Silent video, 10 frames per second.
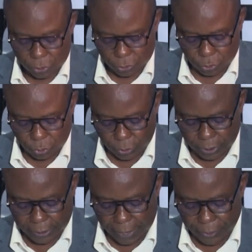Through
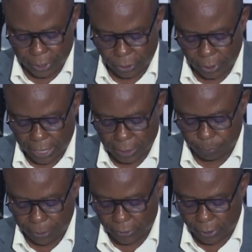determination and
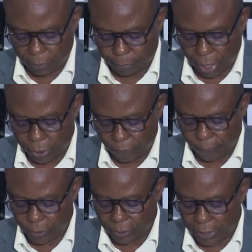spilling of the blood of
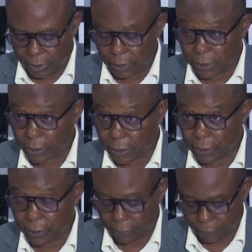innocent
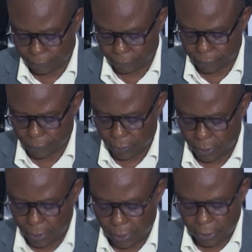citizens,
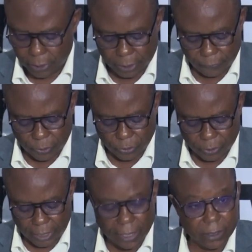the civil
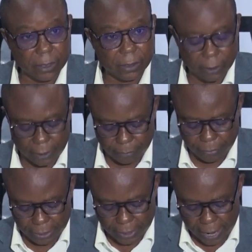societies, the
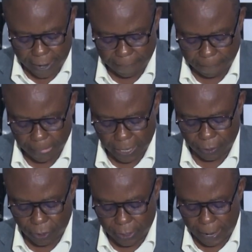media,
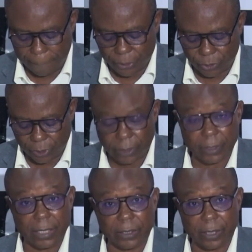and other patriotic
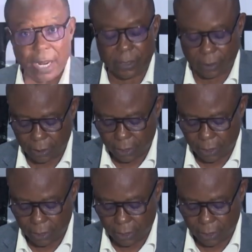Nigerians